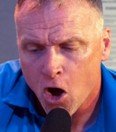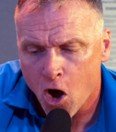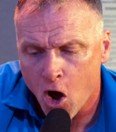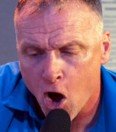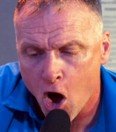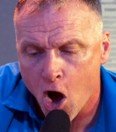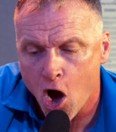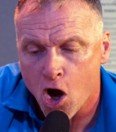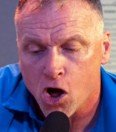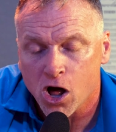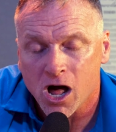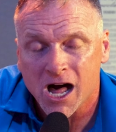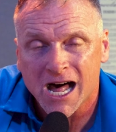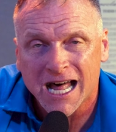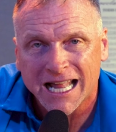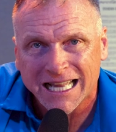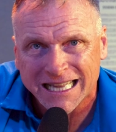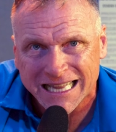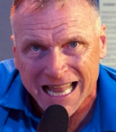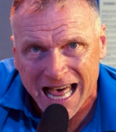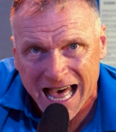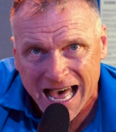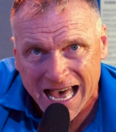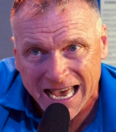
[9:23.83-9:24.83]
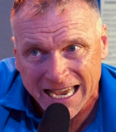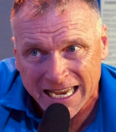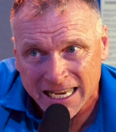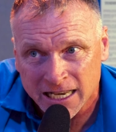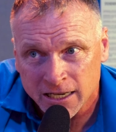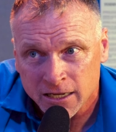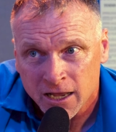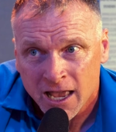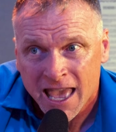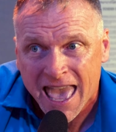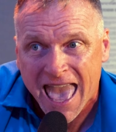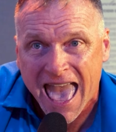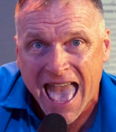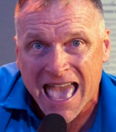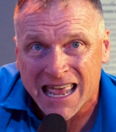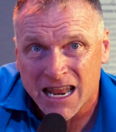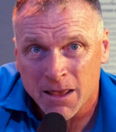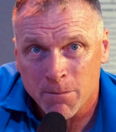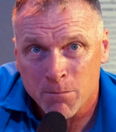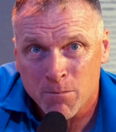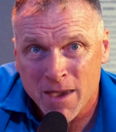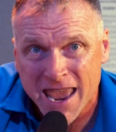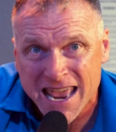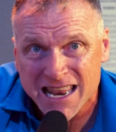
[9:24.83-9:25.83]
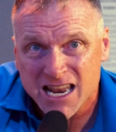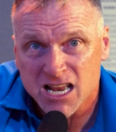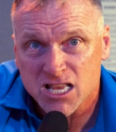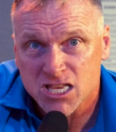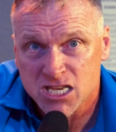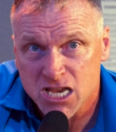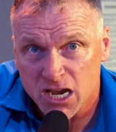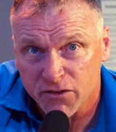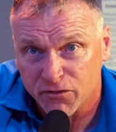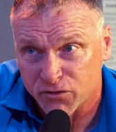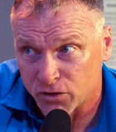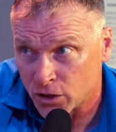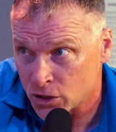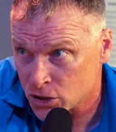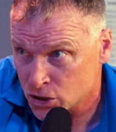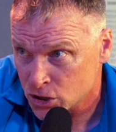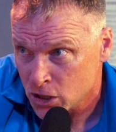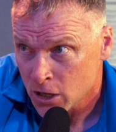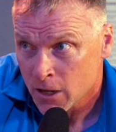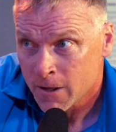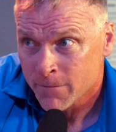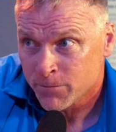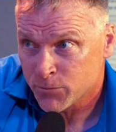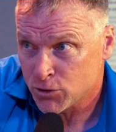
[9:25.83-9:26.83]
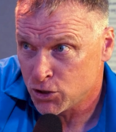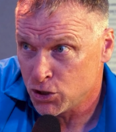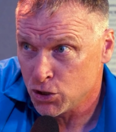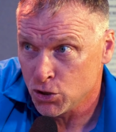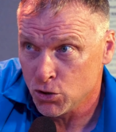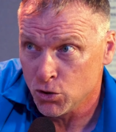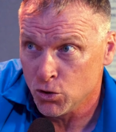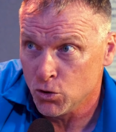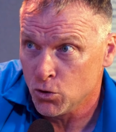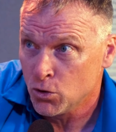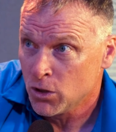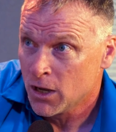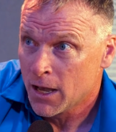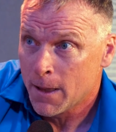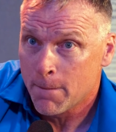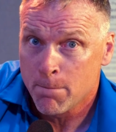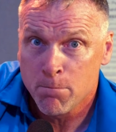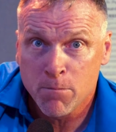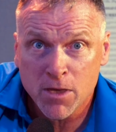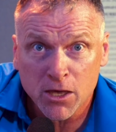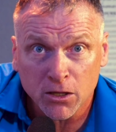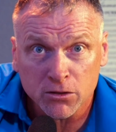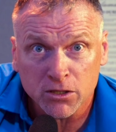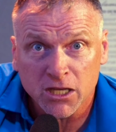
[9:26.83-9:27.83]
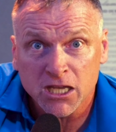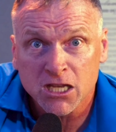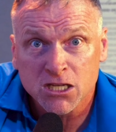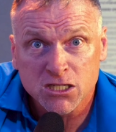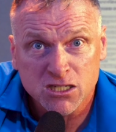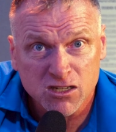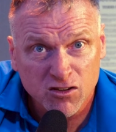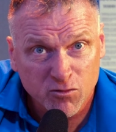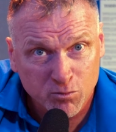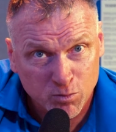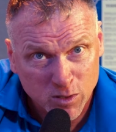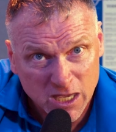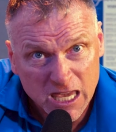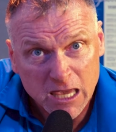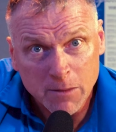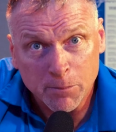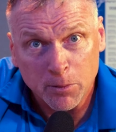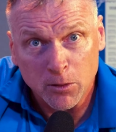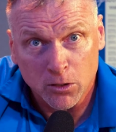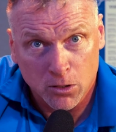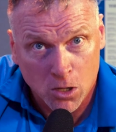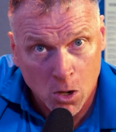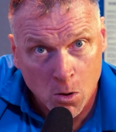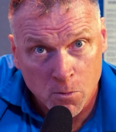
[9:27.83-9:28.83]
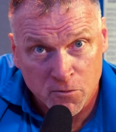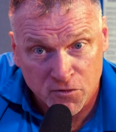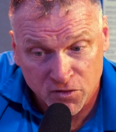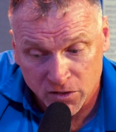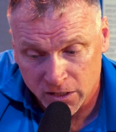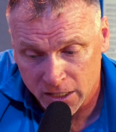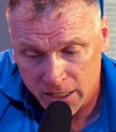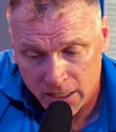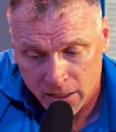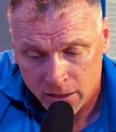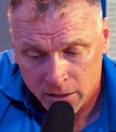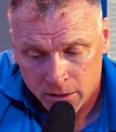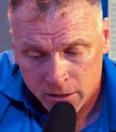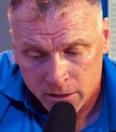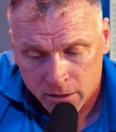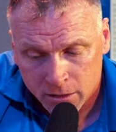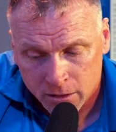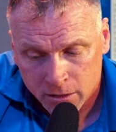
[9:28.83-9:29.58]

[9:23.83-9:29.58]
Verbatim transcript: all aligned and it made a difference to millions of people, hopefully.